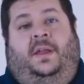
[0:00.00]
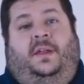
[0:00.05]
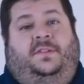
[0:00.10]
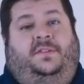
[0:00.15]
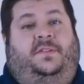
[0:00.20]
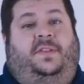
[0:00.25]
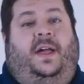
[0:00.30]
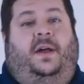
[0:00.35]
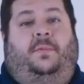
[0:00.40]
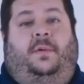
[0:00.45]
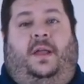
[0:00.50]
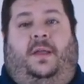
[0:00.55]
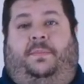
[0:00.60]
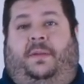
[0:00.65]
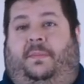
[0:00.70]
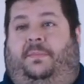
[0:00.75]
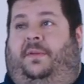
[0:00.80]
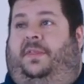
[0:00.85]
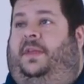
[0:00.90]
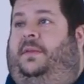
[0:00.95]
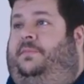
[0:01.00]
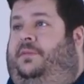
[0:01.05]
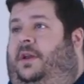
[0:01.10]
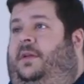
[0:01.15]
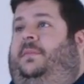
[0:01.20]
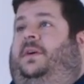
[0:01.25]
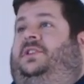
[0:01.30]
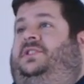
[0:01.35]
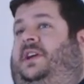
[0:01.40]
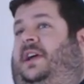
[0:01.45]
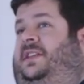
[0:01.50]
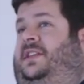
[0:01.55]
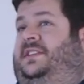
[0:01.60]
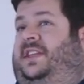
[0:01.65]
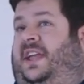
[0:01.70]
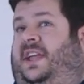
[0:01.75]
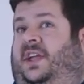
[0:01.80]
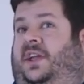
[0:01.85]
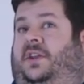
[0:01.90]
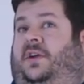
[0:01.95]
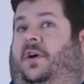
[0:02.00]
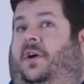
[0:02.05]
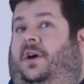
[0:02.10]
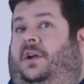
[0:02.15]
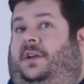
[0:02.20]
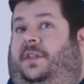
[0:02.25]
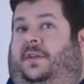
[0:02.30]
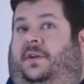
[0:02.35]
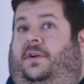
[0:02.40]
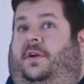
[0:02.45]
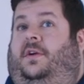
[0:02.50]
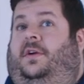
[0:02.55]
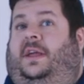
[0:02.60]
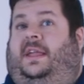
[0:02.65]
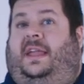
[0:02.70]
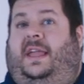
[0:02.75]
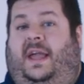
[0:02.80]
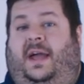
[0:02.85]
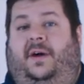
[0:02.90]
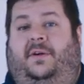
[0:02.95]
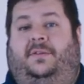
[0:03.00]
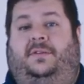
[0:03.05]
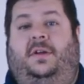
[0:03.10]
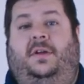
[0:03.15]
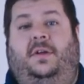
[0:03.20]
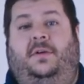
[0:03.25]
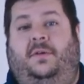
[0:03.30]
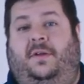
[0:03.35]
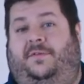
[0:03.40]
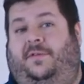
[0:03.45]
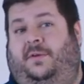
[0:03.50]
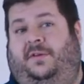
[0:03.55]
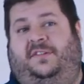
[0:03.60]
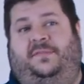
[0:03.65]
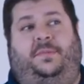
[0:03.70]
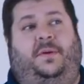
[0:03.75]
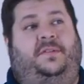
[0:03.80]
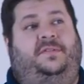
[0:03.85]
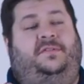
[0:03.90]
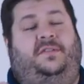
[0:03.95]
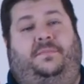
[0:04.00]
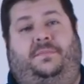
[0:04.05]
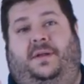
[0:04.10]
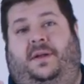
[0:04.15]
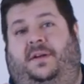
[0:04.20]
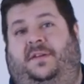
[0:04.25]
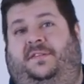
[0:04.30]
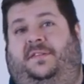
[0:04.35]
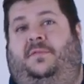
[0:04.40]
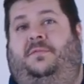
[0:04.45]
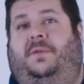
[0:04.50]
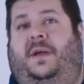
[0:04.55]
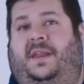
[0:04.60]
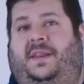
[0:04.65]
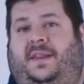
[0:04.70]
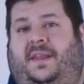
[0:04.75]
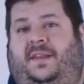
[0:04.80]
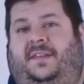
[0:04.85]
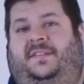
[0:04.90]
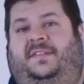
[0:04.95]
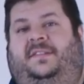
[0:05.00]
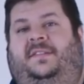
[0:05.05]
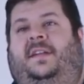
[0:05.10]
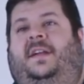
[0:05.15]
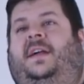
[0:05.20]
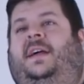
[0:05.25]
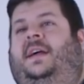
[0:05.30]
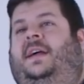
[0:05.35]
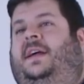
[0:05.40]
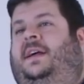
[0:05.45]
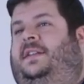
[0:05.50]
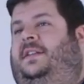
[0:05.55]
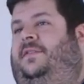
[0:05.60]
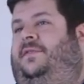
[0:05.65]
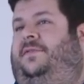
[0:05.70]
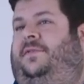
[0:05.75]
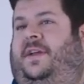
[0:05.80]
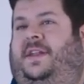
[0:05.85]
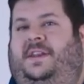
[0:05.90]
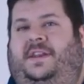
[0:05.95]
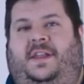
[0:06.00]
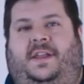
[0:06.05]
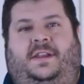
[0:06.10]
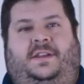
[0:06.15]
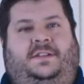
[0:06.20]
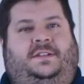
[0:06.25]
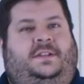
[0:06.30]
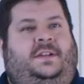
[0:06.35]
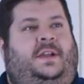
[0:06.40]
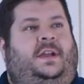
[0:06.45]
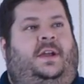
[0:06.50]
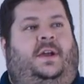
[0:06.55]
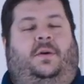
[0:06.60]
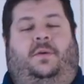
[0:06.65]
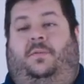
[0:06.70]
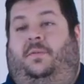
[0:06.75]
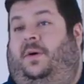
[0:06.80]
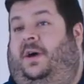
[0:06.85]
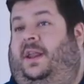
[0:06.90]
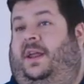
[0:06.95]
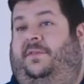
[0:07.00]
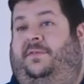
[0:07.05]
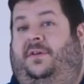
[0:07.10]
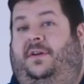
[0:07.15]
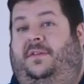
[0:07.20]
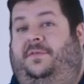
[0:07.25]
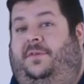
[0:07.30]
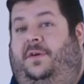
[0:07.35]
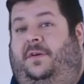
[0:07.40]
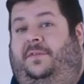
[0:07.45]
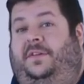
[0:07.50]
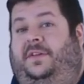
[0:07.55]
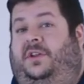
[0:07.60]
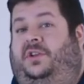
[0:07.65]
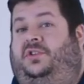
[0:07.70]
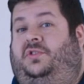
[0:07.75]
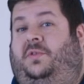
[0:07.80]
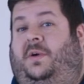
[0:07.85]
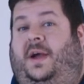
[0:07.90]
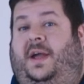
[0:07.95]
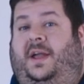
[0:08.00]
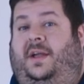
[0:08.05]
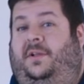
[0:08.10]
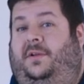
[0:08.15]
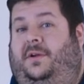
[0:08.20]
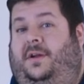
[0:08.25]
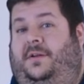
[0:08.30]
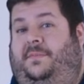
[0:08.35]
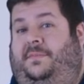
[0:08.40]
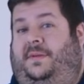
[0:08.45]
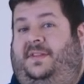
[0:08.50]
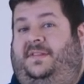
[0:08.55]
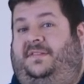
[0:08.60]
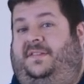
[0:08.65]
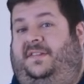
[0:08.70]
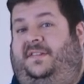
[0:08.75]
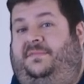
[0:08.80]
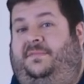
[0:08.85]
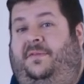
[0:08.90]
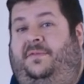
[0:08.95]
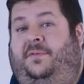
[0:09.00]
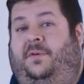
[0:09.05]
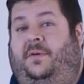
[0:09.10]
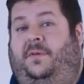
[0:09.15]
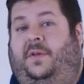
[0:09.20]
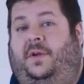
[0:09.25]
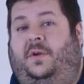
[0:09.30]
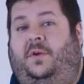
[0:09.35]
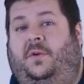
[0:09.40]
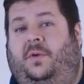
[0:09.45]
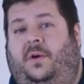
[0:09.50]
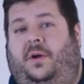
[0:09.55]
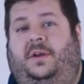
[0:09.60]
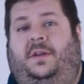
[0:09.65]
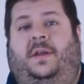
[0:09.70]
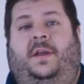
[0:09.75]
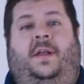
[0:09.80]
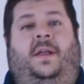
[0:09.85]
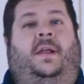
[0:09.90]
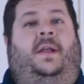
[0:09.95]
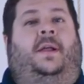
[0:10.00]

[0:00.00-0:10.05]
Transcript: So that way, people then pretty much had to take it onto their own account if you were supposed to appear as a witness, defendant, whatever involved in a trial or in business before the court